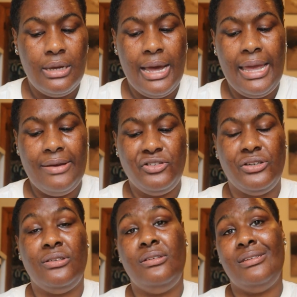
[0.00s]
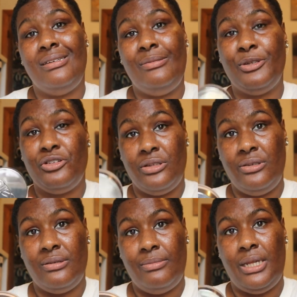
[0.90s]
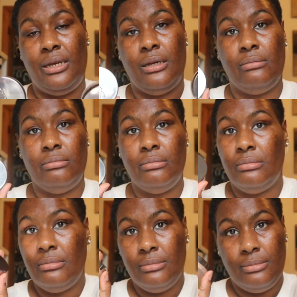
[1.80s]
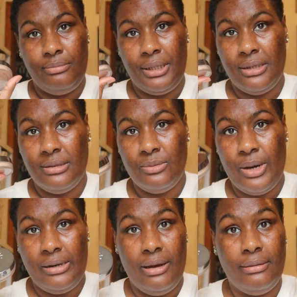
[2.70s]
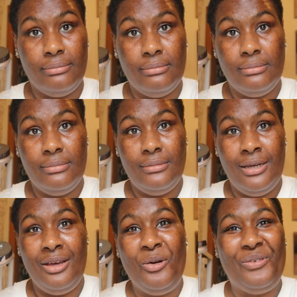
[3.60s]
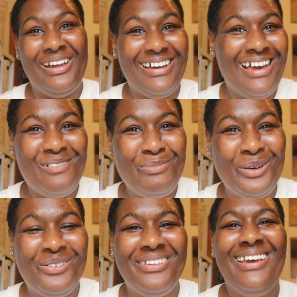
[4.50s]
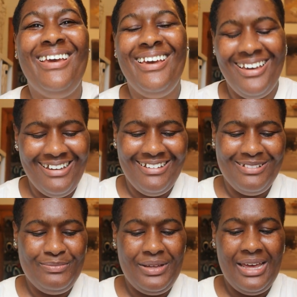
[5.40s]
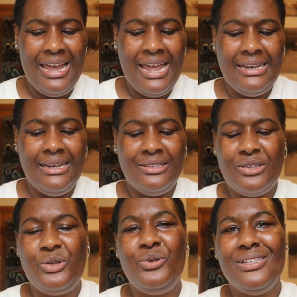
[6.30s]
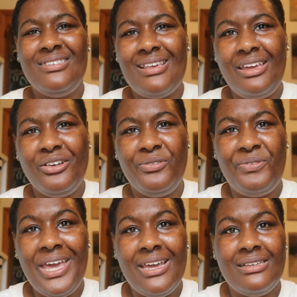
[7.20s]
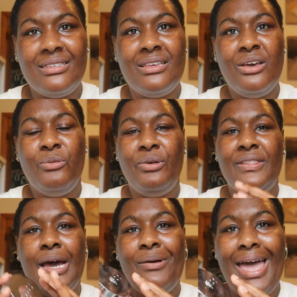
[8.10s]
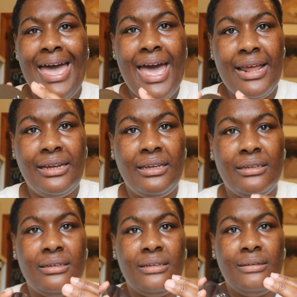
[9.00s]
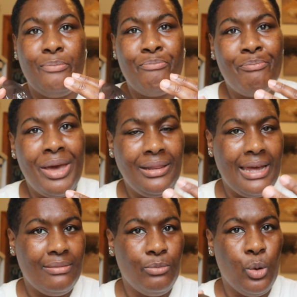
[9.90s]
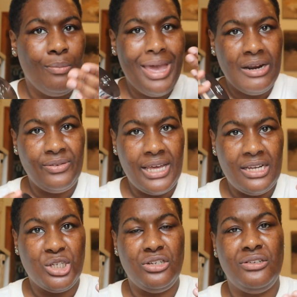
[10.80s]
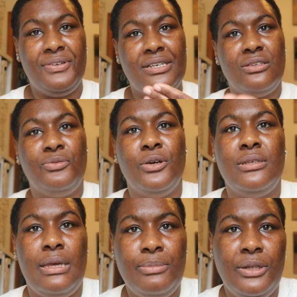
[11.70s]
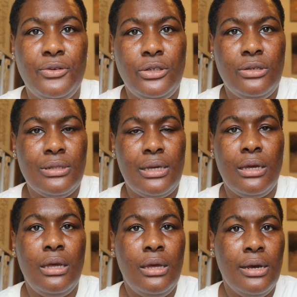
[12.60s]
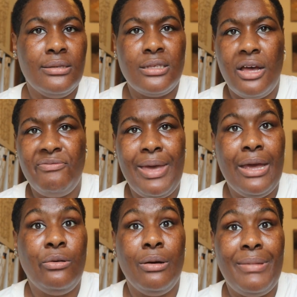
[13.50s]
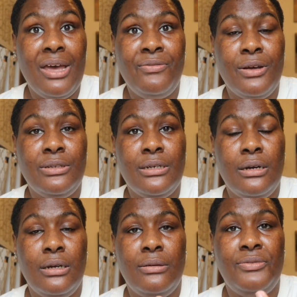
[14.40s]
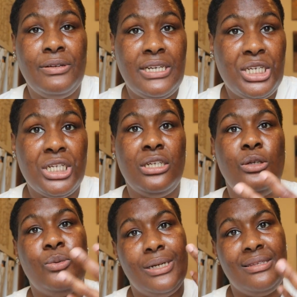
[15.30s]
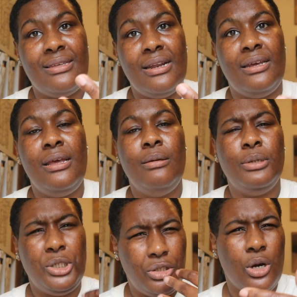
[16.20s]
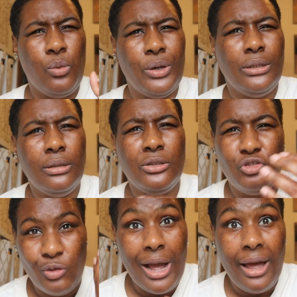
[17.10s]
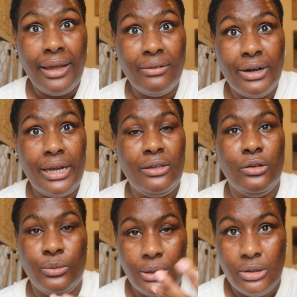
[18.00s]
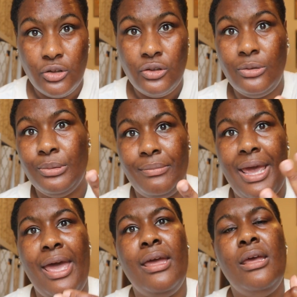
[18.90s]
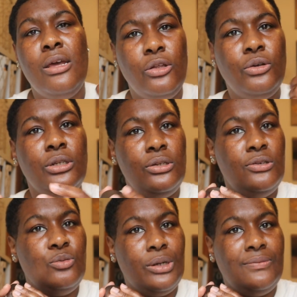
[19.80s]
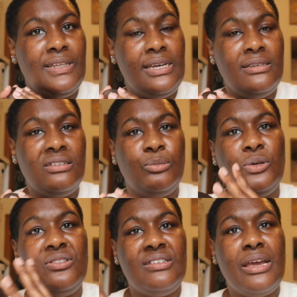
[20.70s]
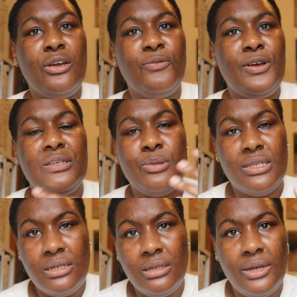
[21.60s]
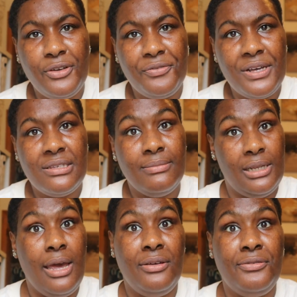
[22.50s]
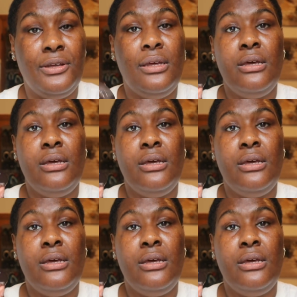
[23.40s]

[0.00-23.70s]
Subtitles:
I have translucent deep and translucent medium, because why not? Why not have both? And so you can set your face without adding like more mattification to your face. So for example, if you're using a soft matte or a matte foundation and you want to set it, but you don't want to look dry, right? You don't want to look super matte. You can use one of these to both set your face, but still give your face some life.